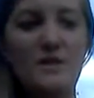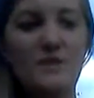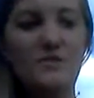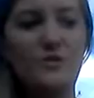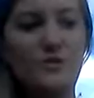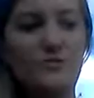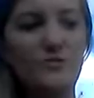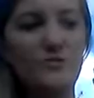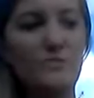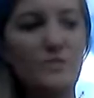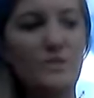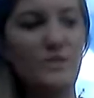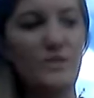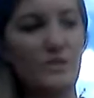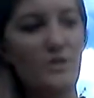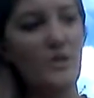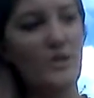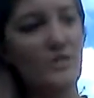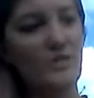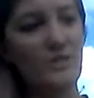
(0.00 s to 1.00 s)
use what
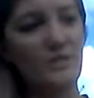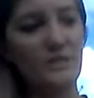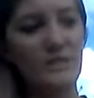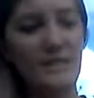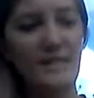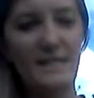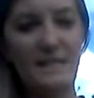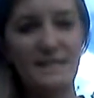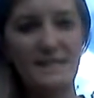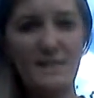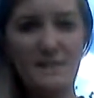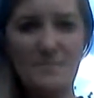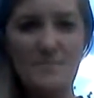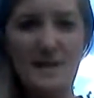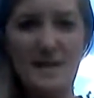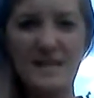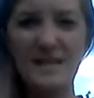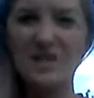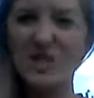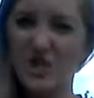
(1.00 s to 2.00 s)
the author is saying to
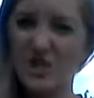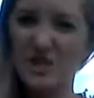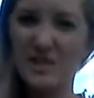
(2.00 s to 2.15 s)
make a